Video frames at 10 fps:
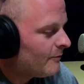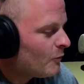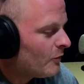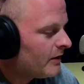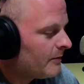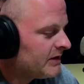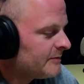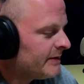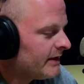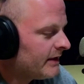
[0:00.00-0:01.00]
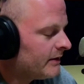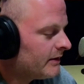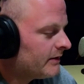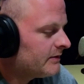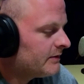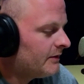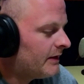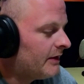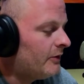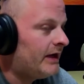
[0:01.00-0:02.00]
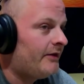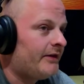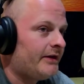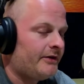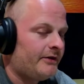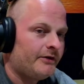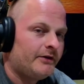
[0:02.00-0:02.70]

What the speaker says: companies be like this? They go down there,